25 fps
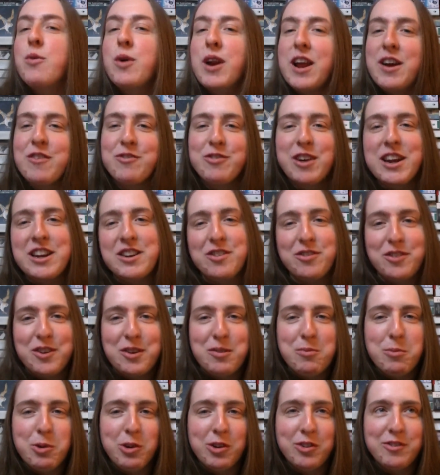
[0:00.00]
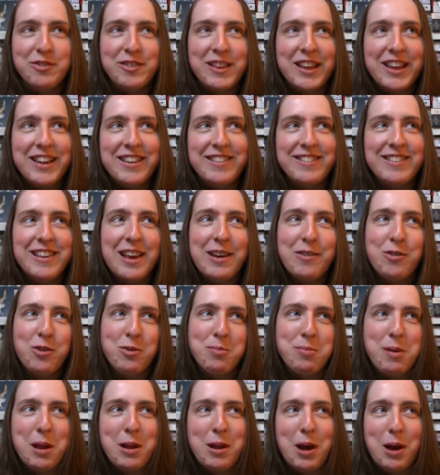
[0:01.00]
When I've read a few more of these, it
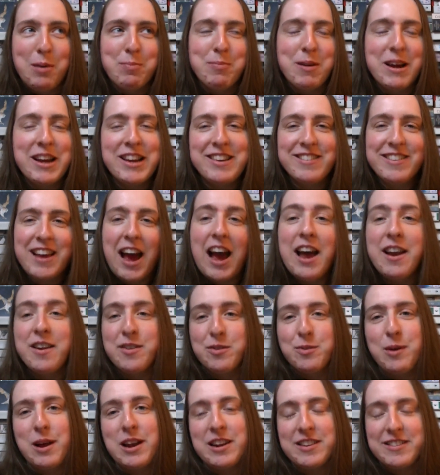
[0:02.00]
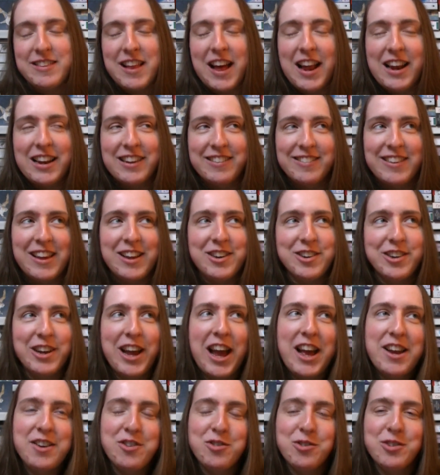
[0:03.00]
would be like and as well as the Alexander
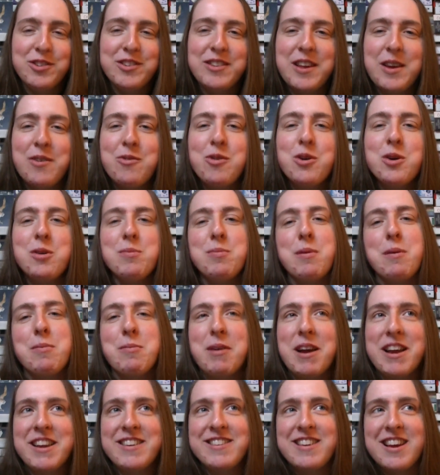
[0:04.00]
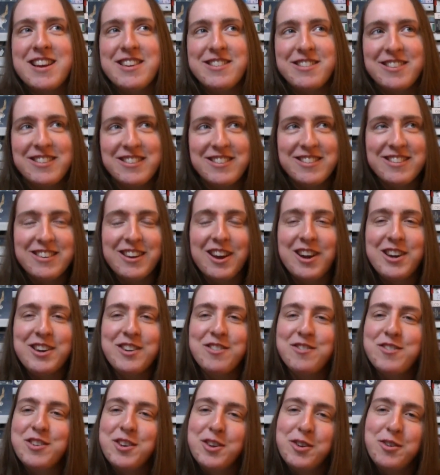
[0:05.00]
Kent ones, it would be my intention to kind
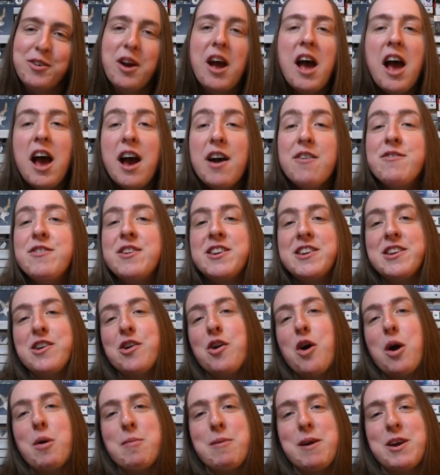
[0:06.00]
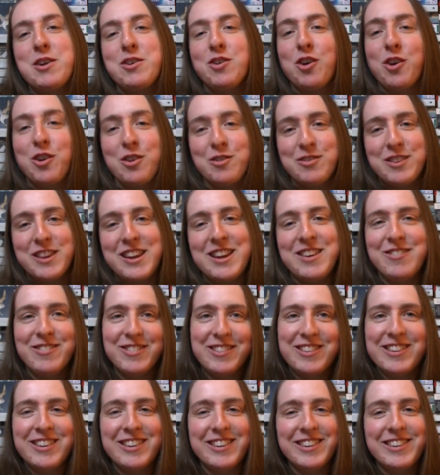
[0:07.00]
of do a video about all of the naval
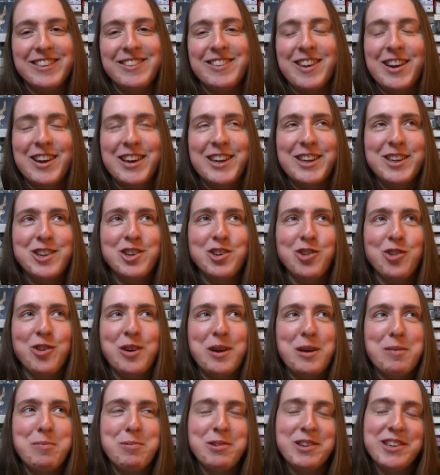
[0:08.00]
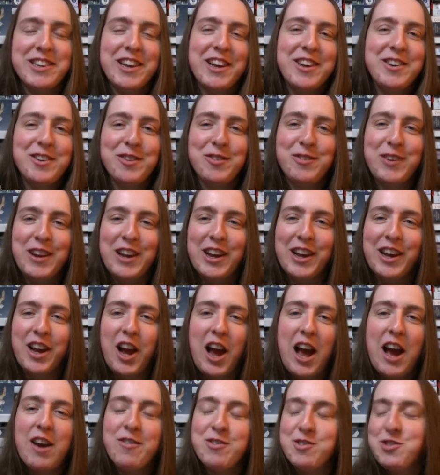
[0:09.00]
series I enjoy, but I just feel like
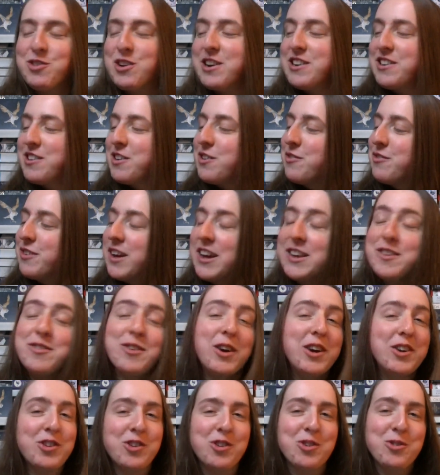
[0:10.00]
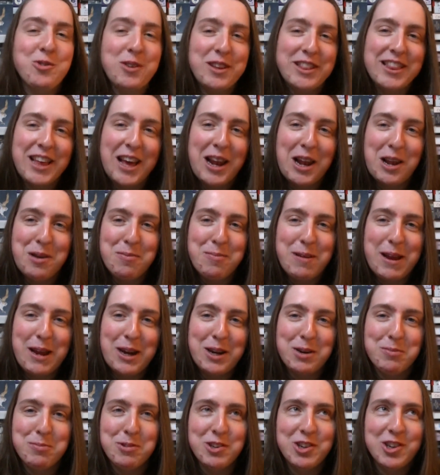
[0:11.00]
I haven't read enough yet, so I don't know when that'll
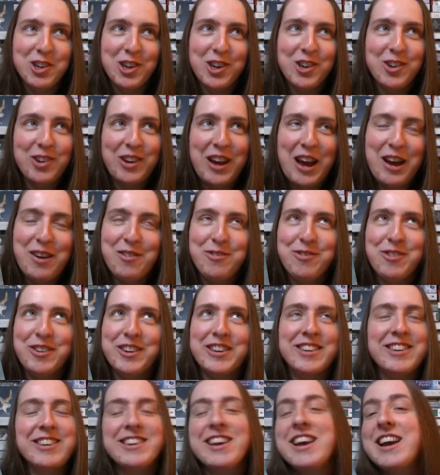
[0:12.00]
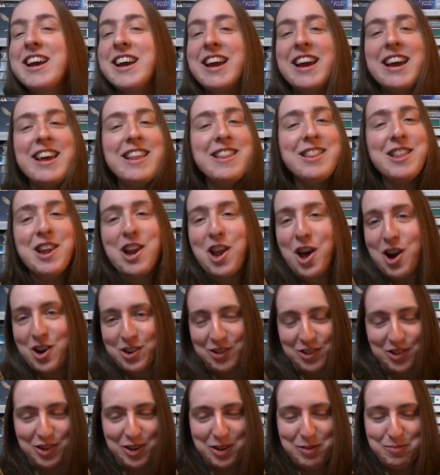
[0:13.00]
appear, but look out for it in the
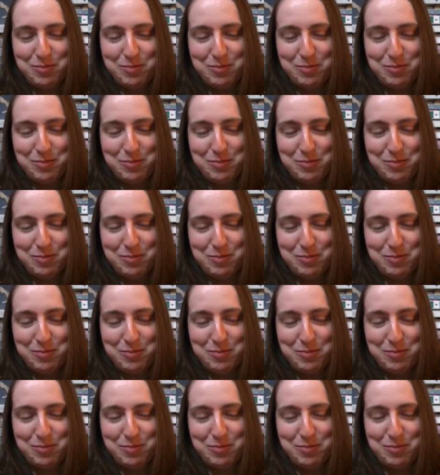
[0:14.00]
long-term